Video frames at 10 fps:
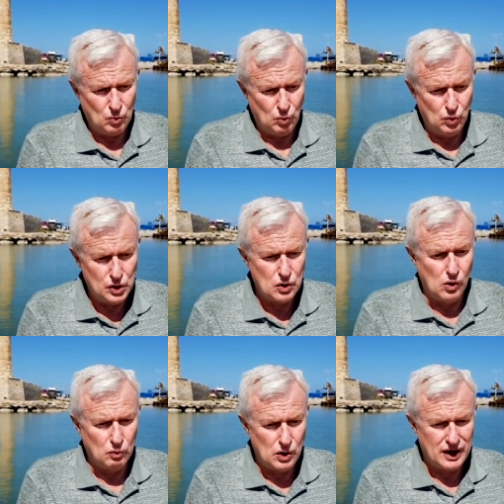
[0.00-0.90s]
would
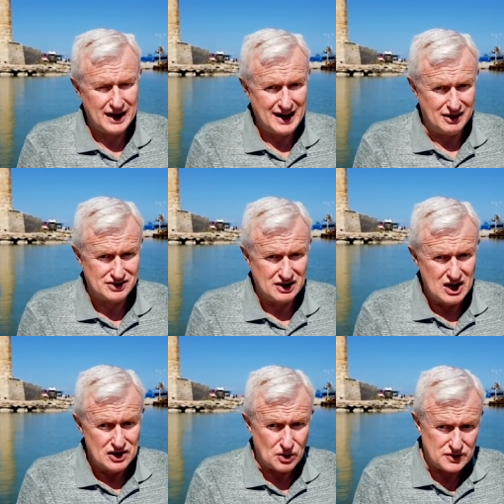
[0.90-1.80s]
all work out.
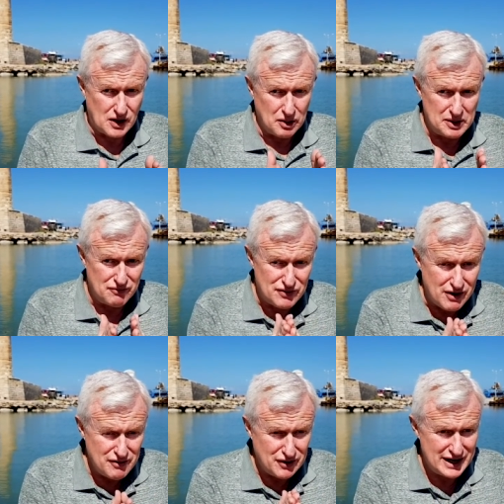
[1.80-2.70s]
So it's going to be
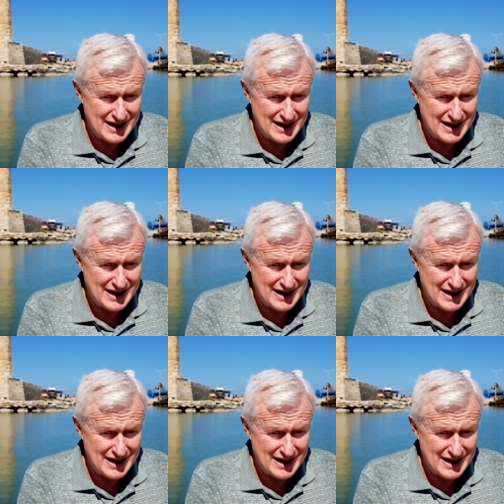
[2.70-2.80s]
very, very